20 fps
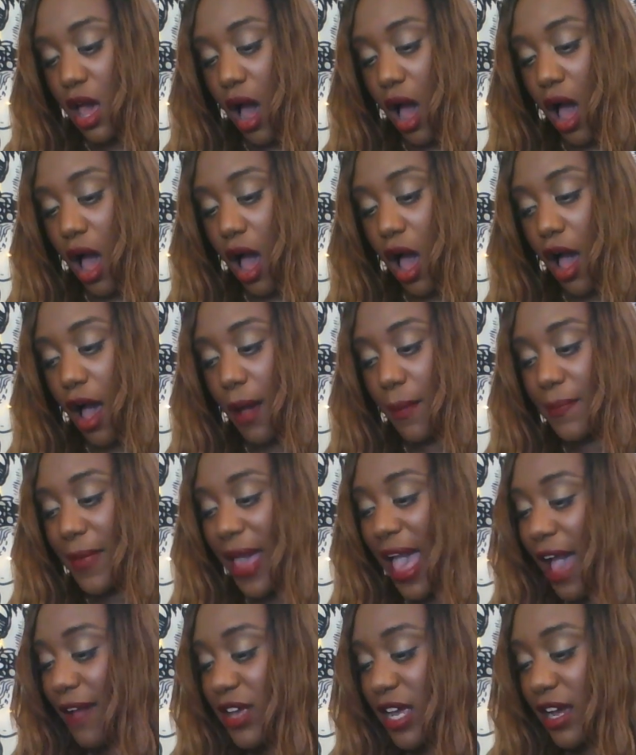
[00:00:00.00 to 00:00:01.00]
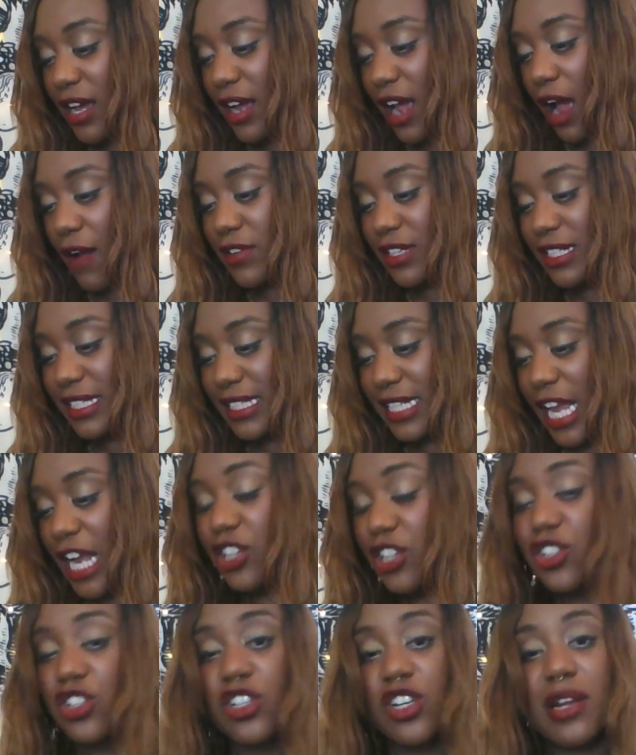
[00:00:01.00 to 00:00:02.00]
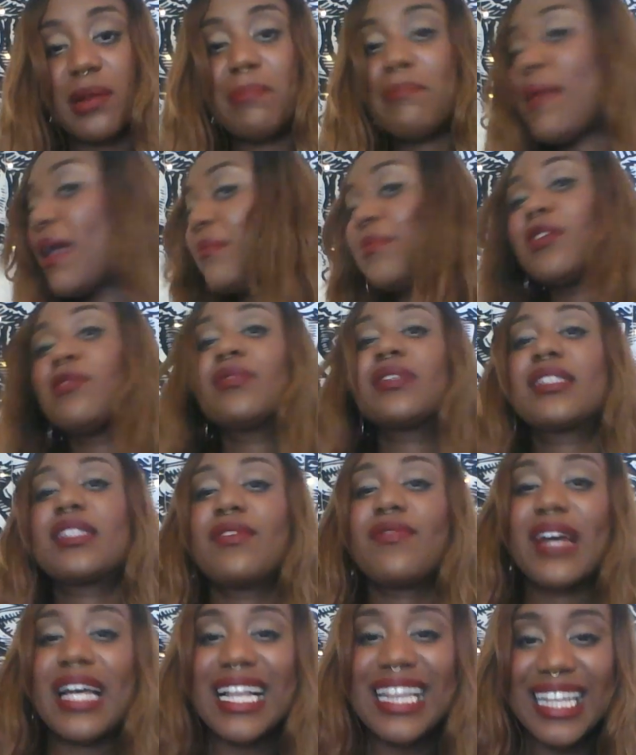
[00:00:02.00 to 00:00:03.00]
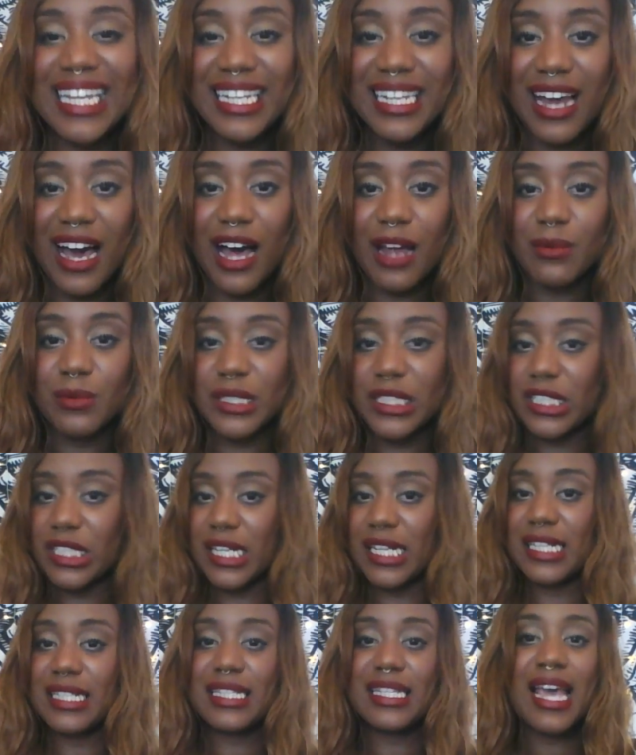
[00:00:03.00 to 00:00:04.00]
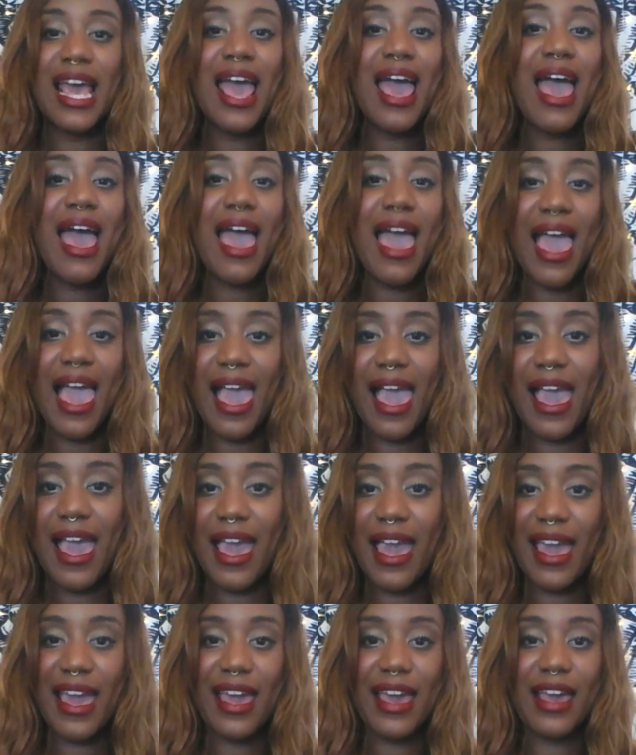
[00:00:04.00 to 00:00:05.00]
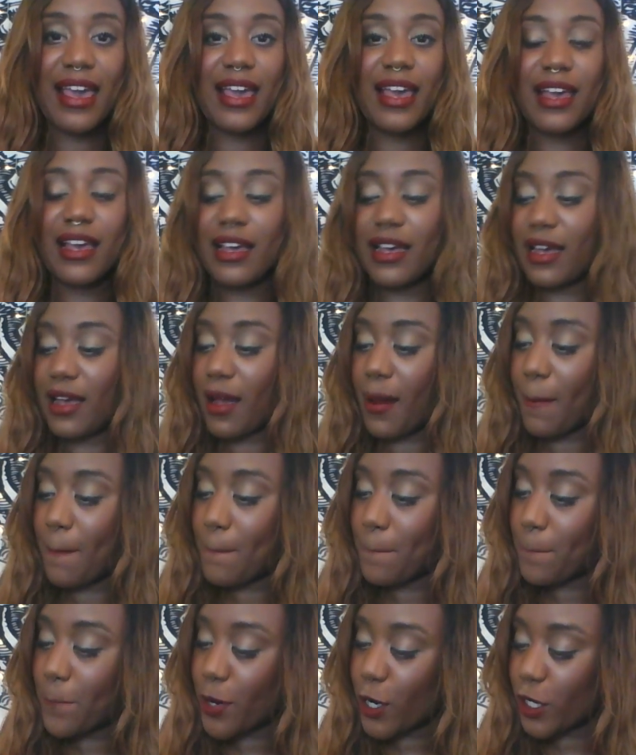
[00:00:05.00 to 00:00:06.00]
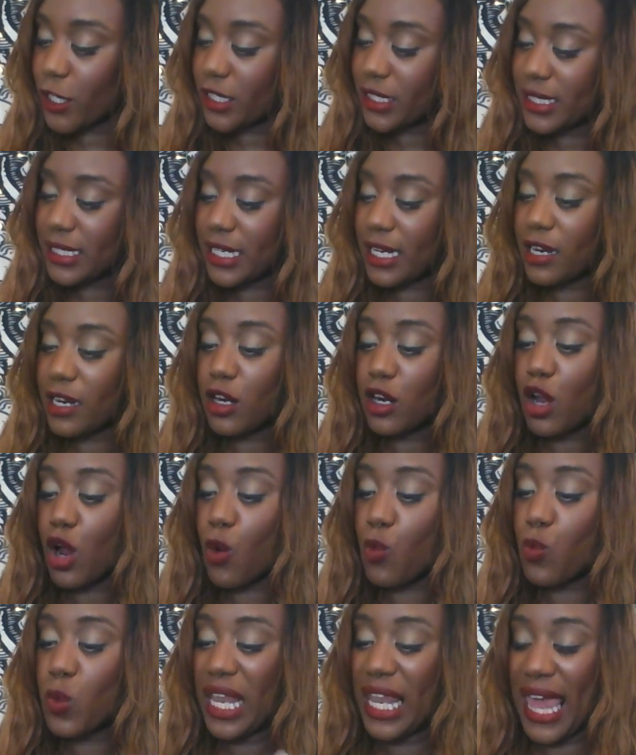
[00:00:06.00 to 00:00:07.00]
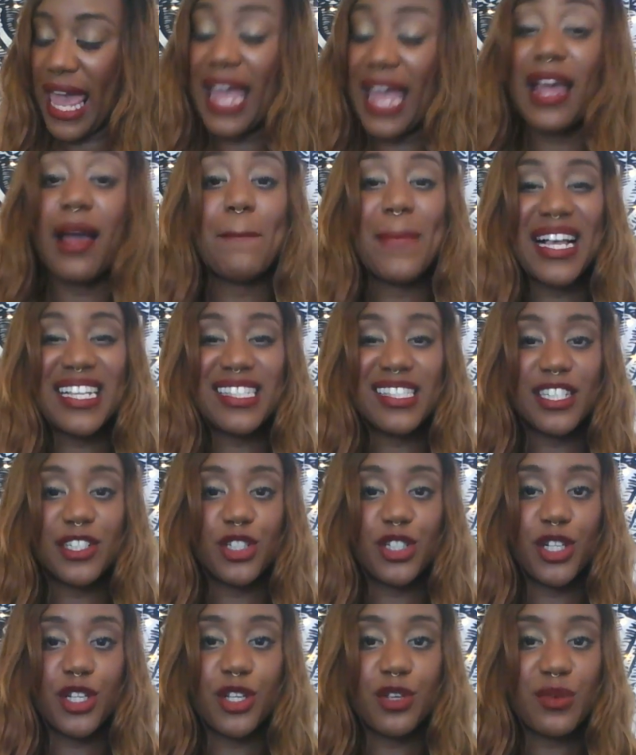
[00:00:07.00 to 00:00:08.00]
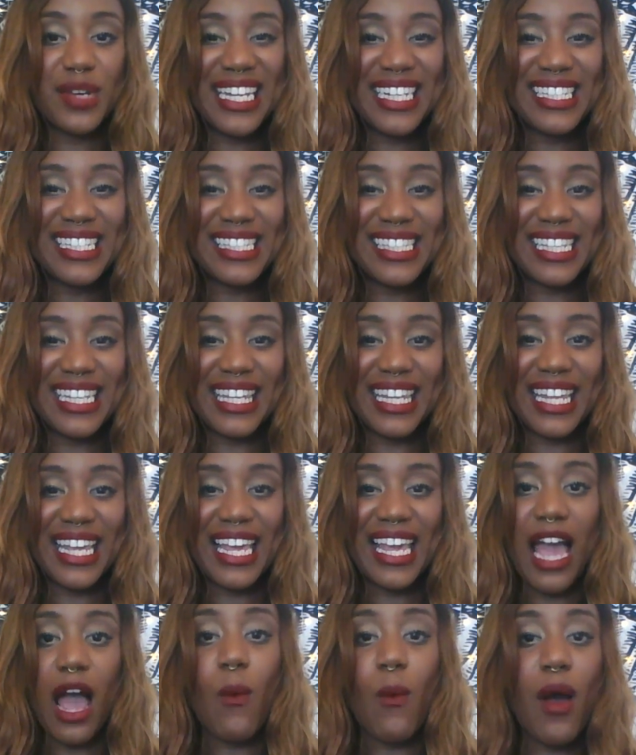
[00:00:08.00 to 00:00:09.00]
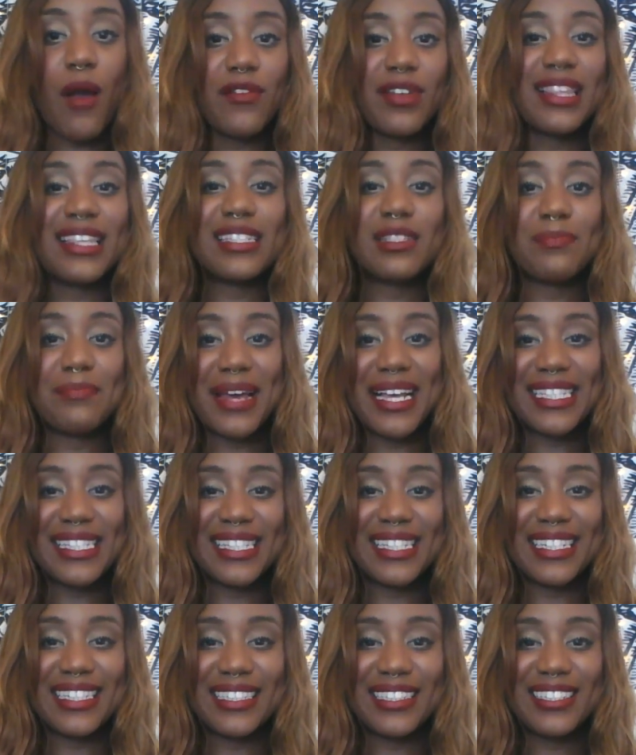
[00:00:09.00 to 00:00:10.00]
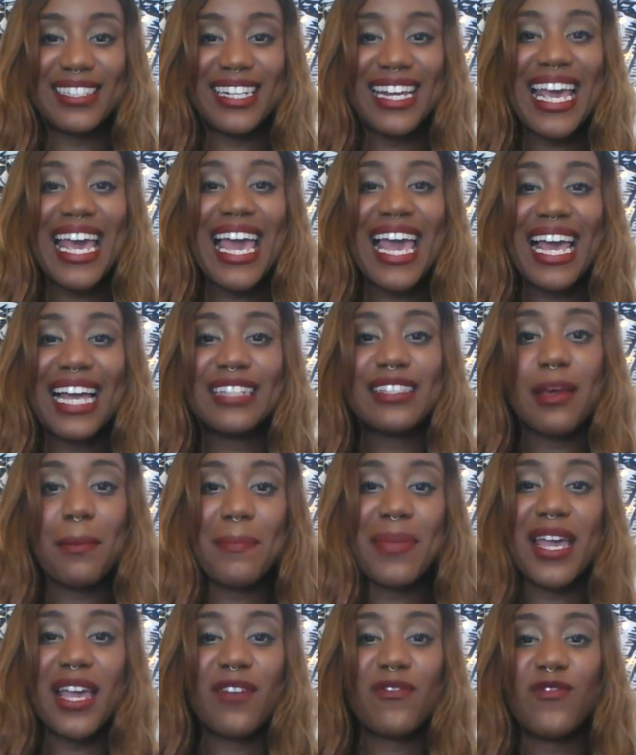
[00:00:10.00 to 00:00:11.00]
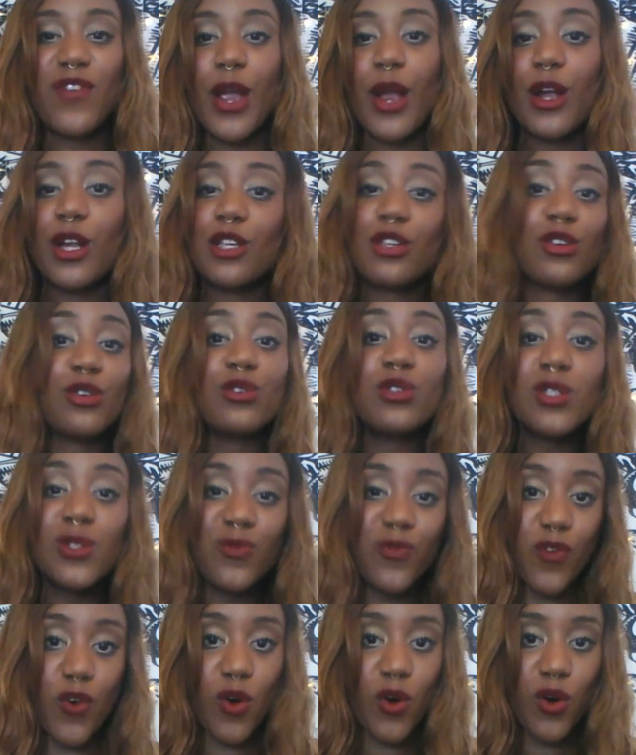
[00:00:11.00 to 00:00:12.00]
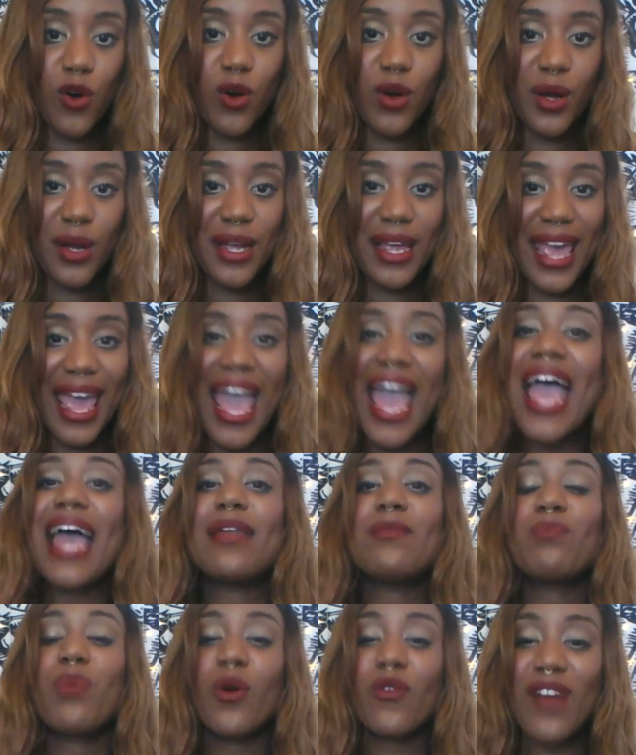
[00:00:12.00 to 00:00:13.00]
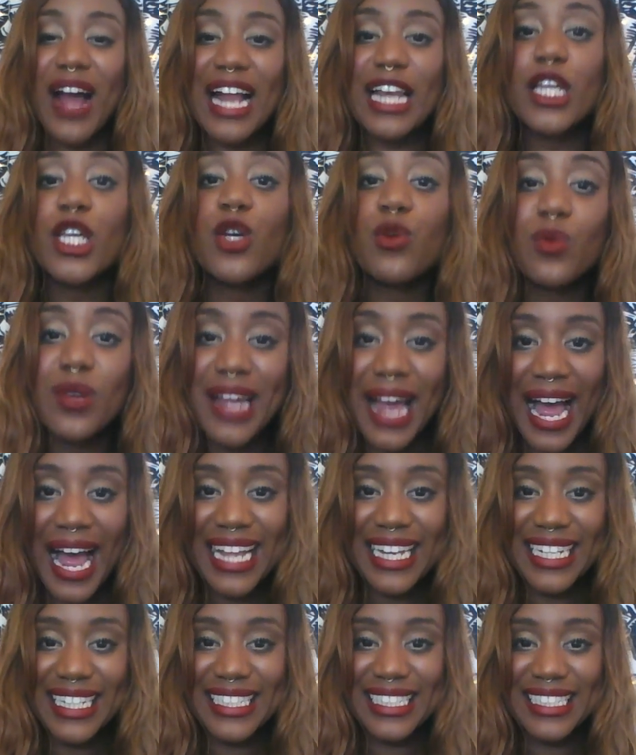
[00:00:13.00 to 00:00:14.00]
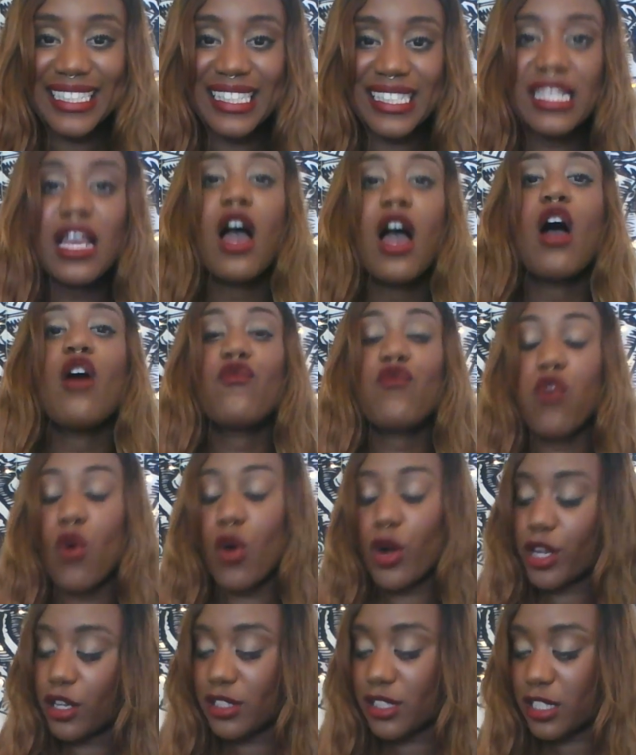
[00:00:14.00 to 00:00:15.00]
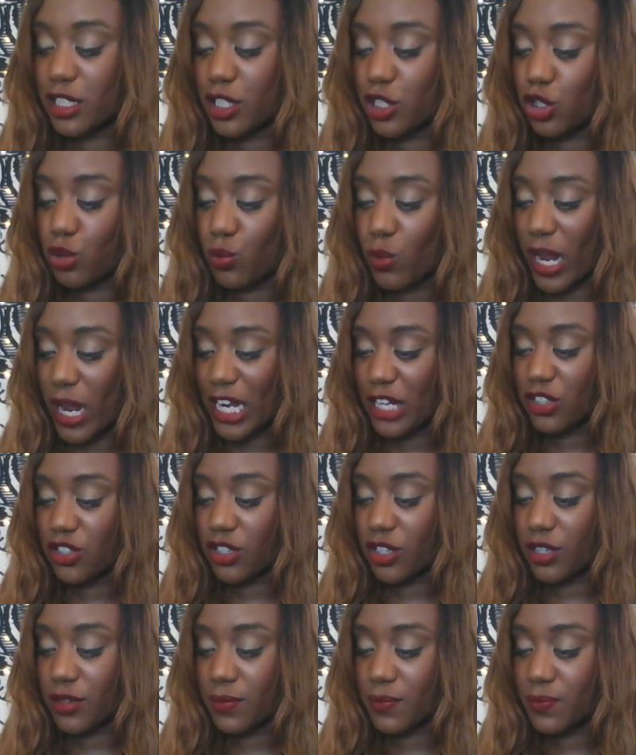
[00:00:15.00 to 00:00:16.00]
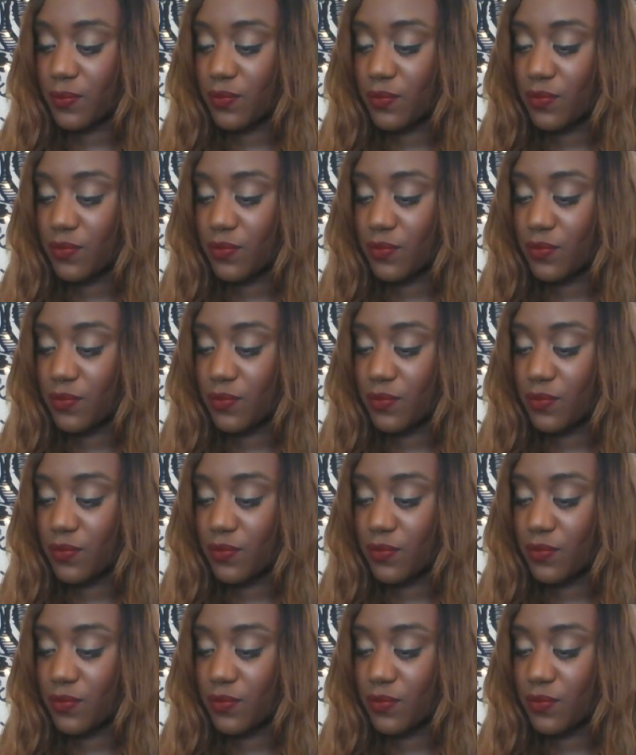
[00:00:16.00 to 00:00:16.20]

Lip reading: having a conversation. Maybe you receive a cleat-on, which is a person relaying a message to you innocently. However, this message ends up being very useful and providing you guidance for your situation.